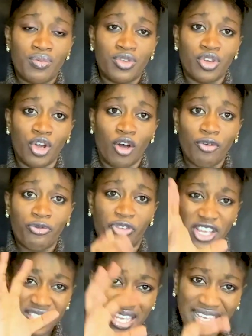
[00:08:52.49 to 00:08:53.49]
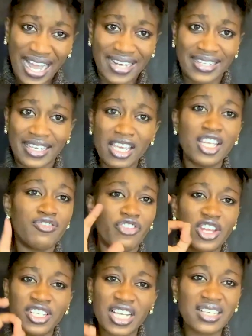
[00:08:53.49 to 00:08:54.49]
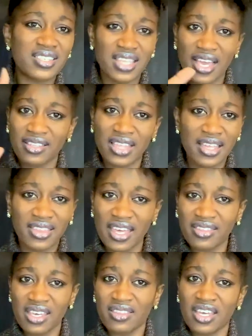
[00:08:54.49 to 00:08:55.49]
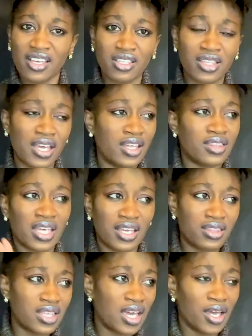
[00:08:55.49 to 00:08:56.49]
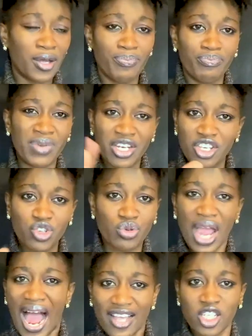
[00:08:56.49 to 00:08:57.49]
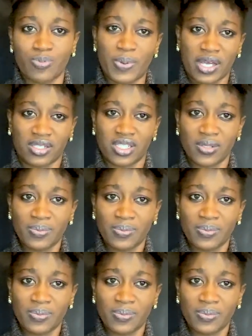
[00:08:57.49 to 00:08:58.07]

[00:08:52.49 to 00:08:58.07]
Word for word: You know, physically, even just the the the the the the, the, the ministry aspect.